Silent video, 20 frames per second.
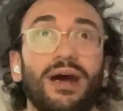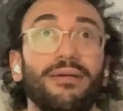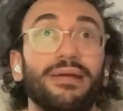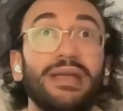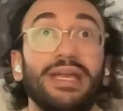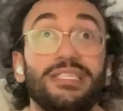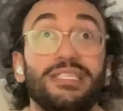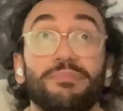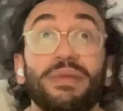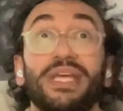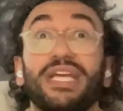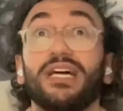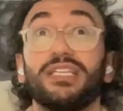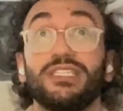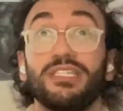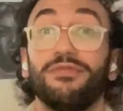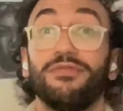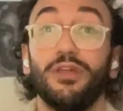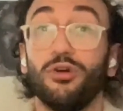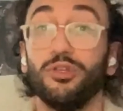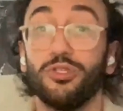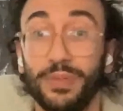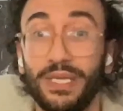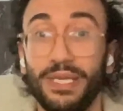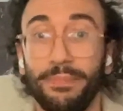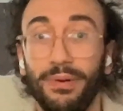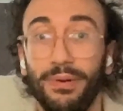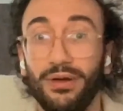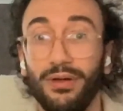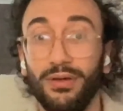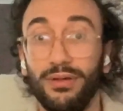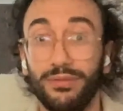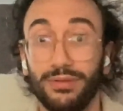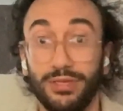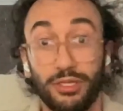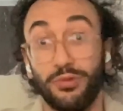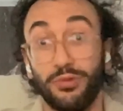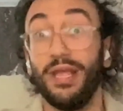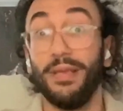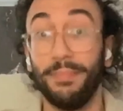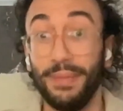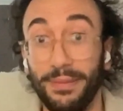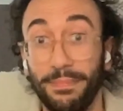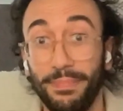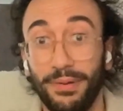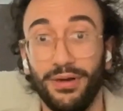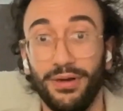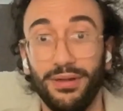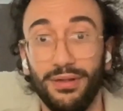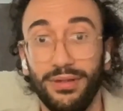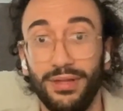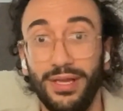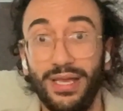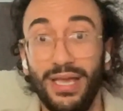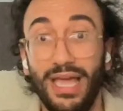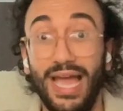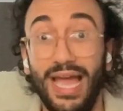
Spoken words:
it's because of those people, the great people.